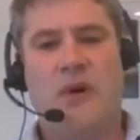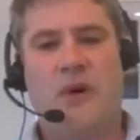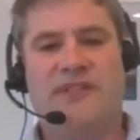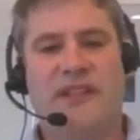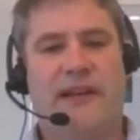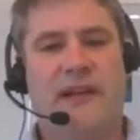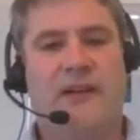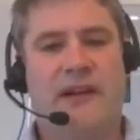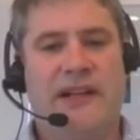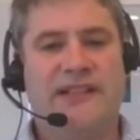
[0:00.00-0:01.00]
what we're seeing a
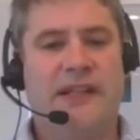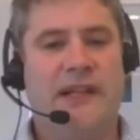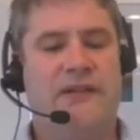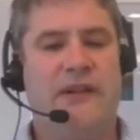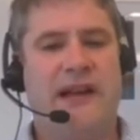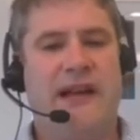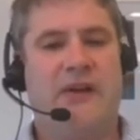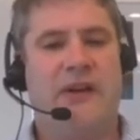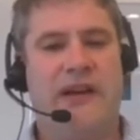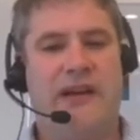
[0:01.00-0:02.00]
lot at Accenture
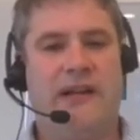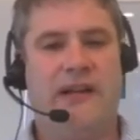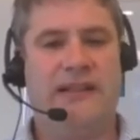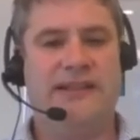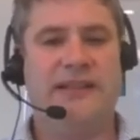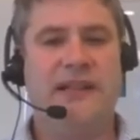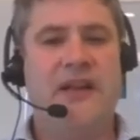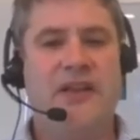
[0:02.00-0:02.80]
now is